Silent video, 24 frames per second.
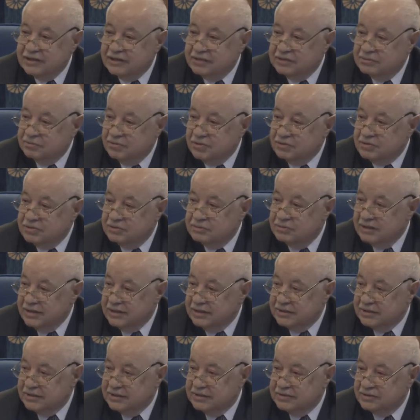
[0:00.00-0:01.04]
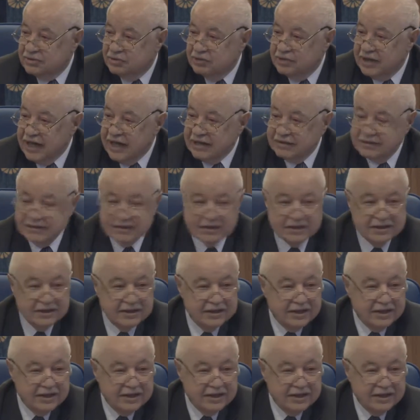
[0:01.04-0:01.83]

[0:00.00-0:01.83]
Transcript: responsibility, so that